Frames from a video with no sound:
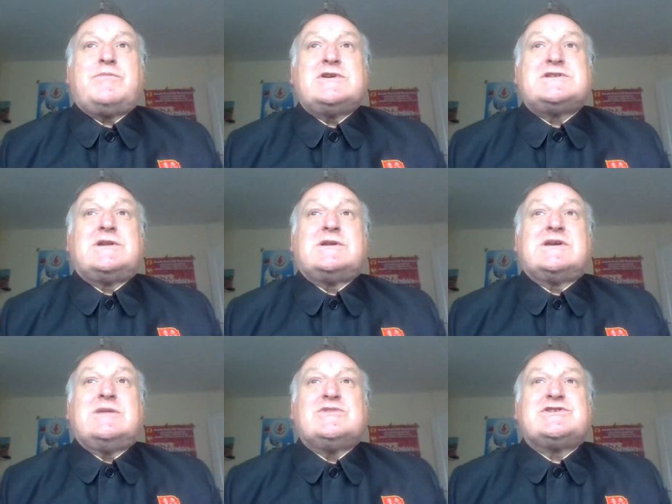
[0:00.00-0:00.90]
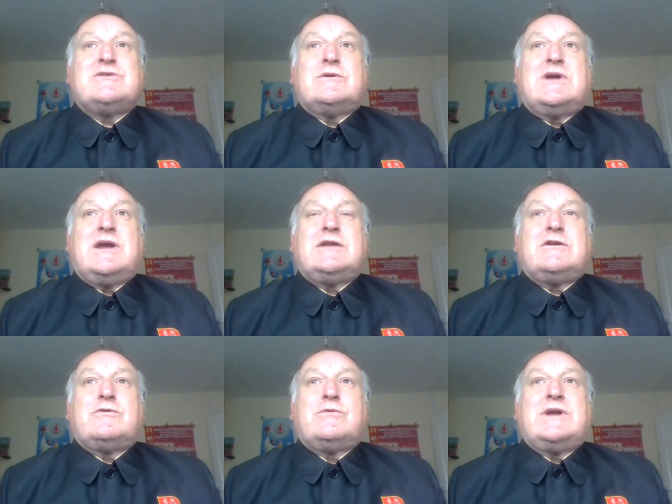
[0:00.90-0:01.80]
President Kim Il-sung had
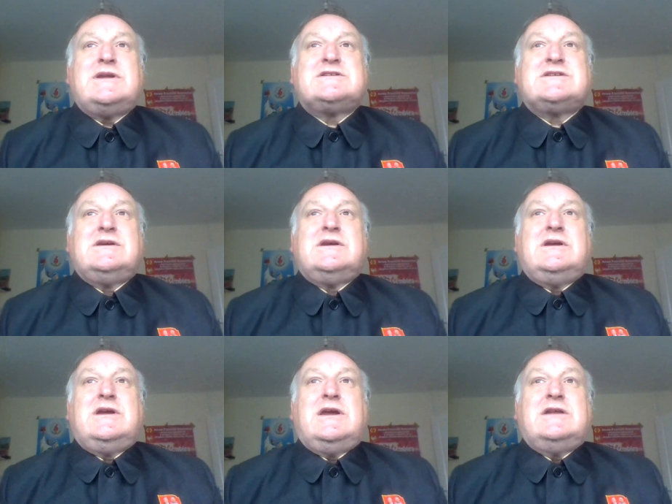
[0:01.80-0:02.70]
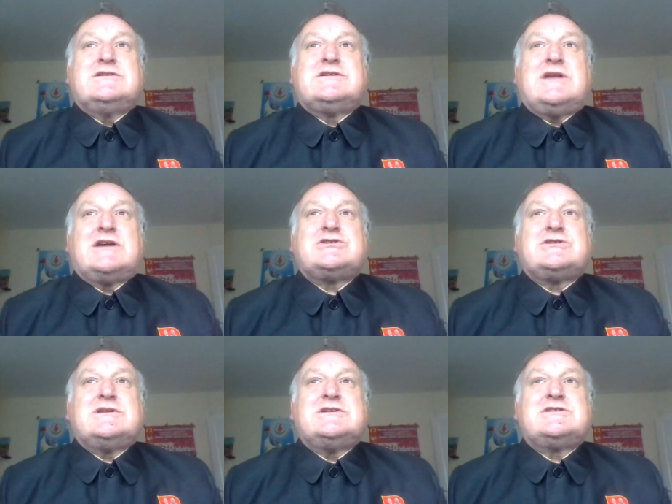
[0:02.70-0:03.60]
a great
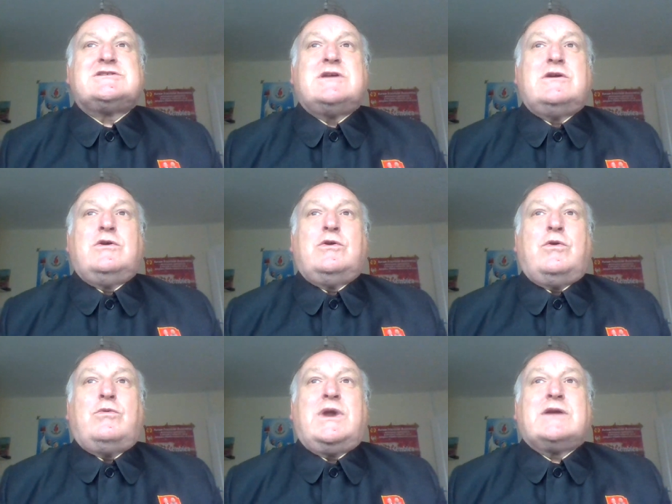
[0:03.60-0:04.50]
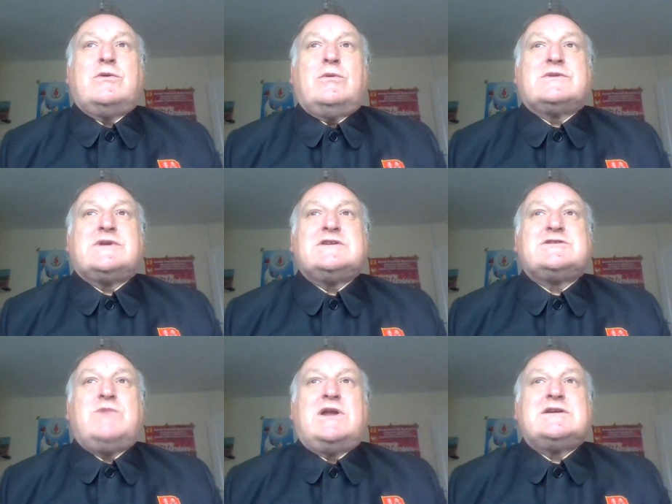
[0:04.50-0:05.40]
internationalist record,
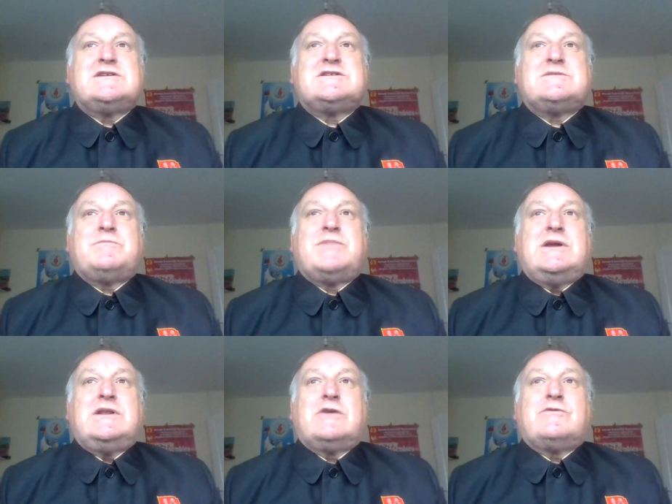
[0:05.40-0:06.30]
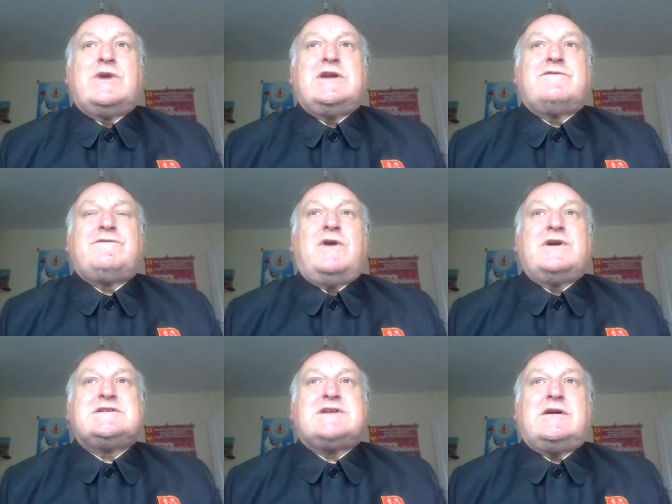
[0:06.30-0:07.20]
as well as being a great
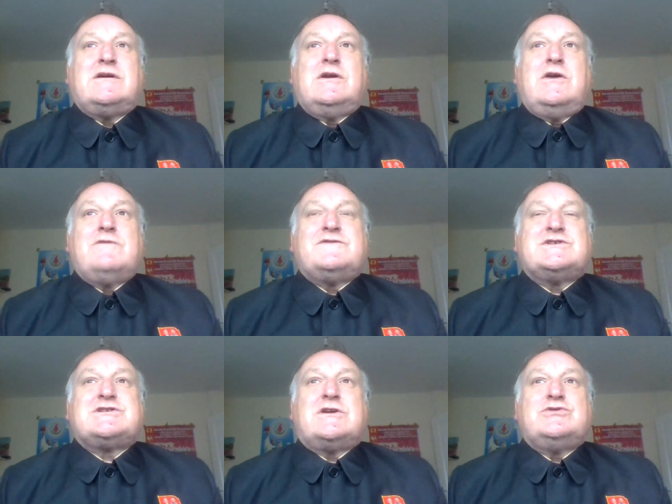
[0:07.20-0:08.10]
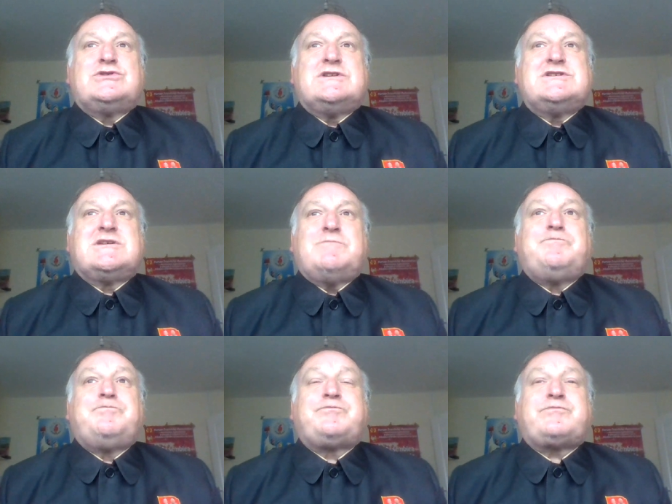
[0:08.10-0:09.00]
fighter for
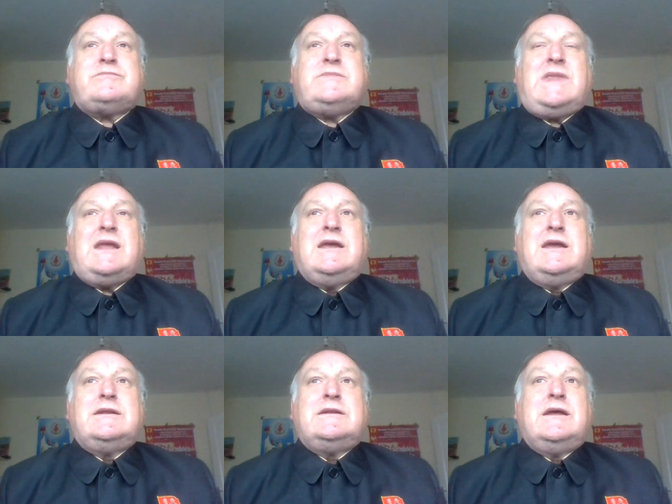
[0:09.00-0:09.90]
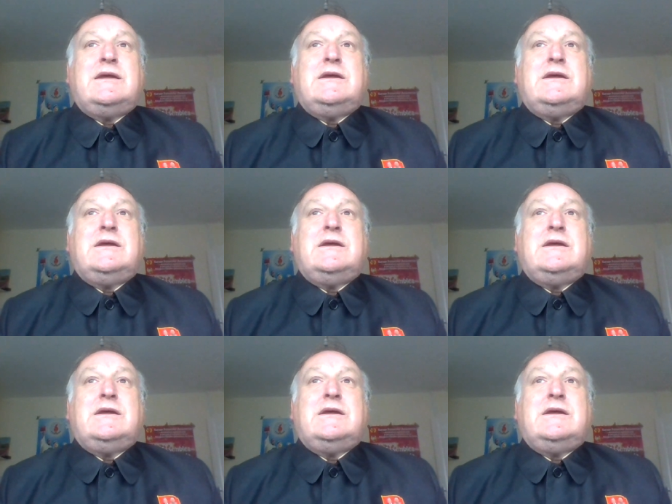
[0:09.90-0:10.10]
socialism in